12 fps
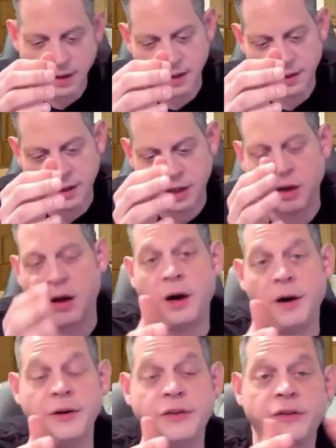the
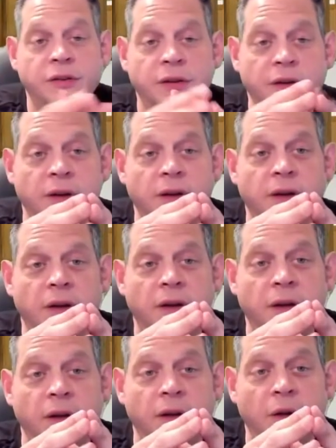cards
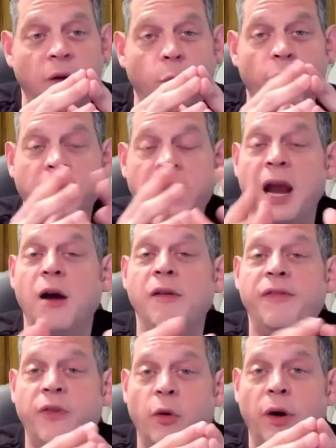were cared
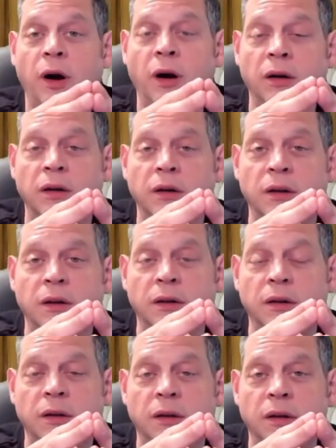for
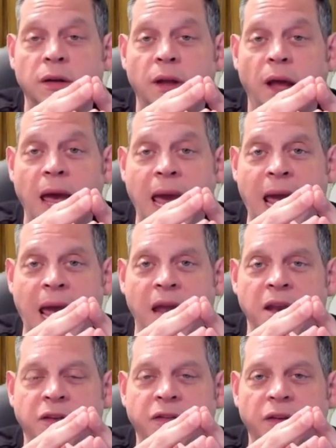
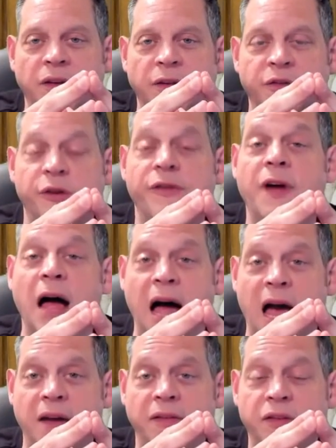and
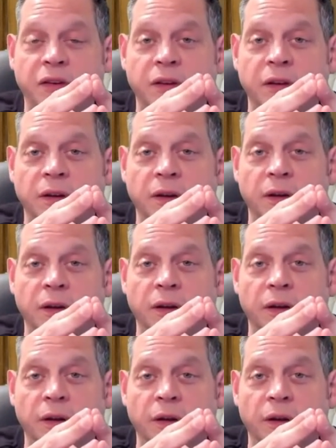survived
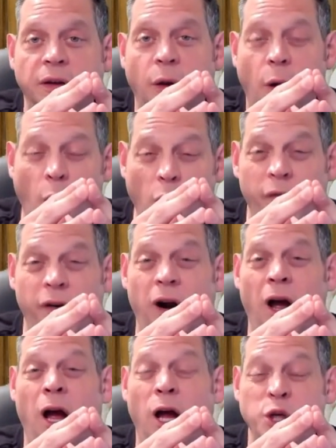over
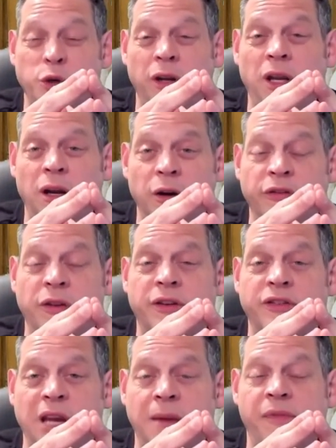100 years in the
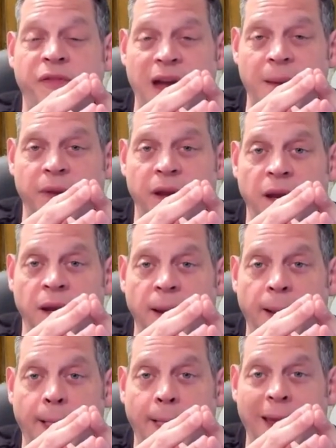same family.
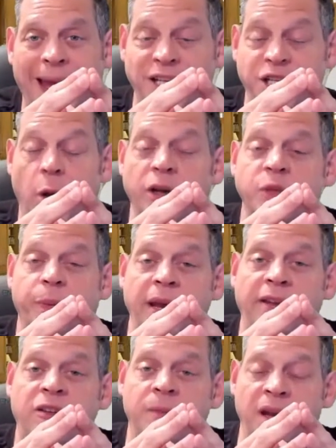And Joe
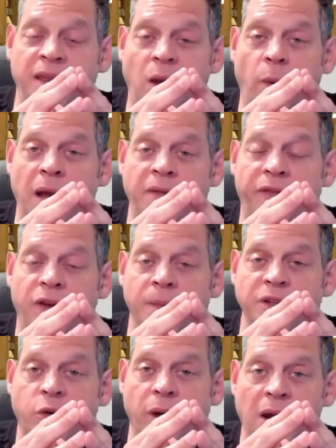explained to me they went from
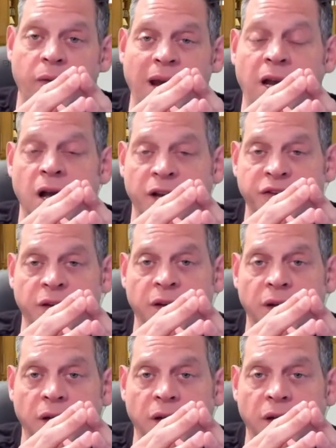his great cousin